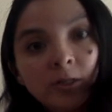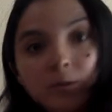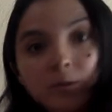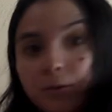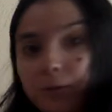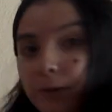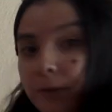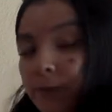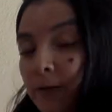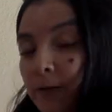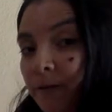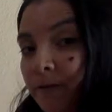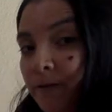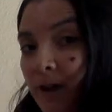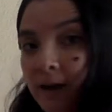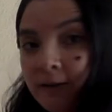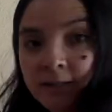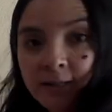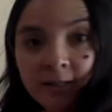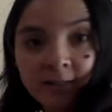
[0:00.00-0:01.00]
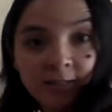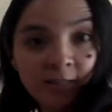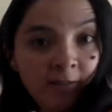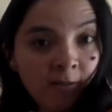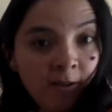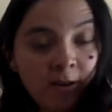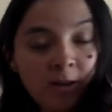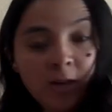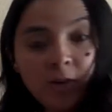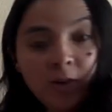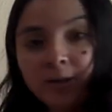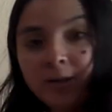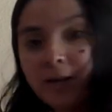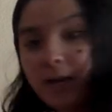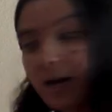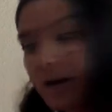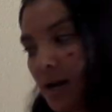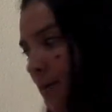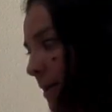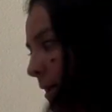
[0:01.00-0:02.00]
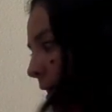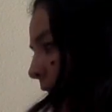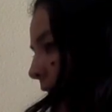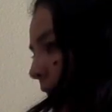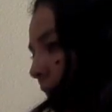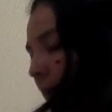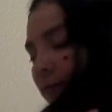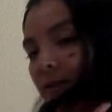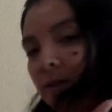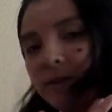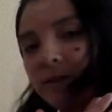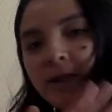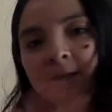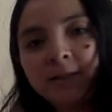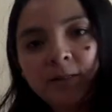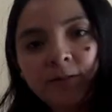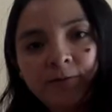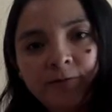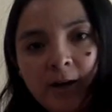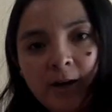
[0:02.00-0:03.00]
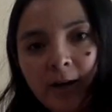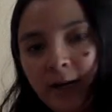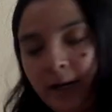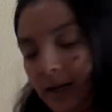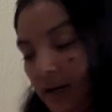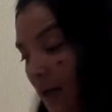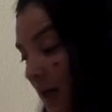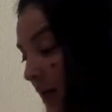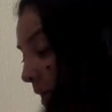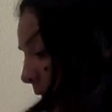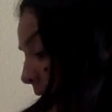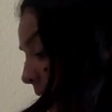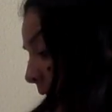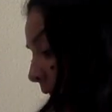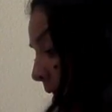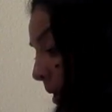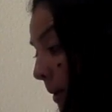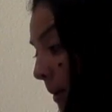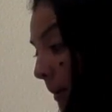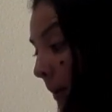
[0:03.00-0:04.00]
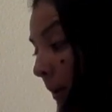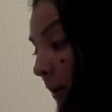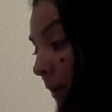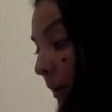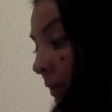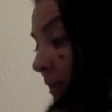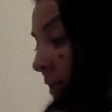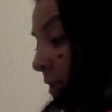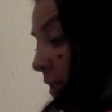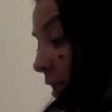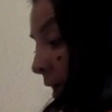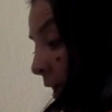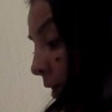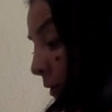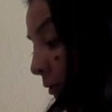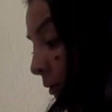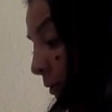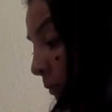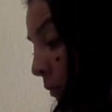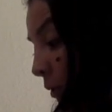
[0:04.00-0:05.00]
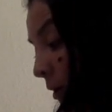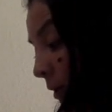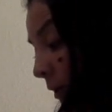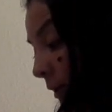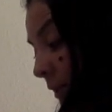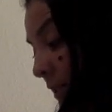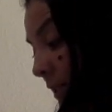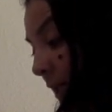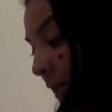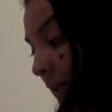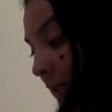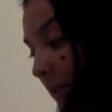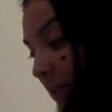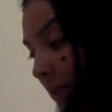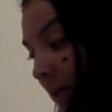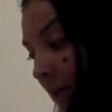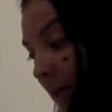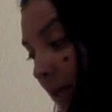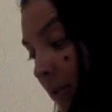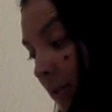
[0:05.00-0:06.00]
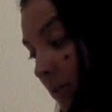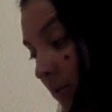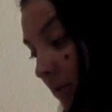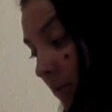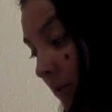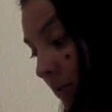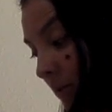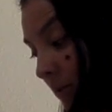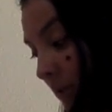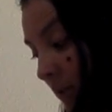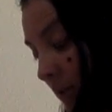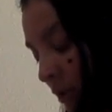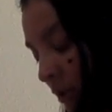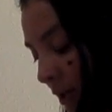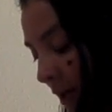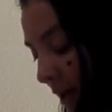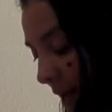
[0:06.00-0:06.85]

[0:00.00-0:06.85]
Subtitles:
2, 3, 4, 5, 6, 7, 8, or 9, everything's fine. 10 or more, take the extra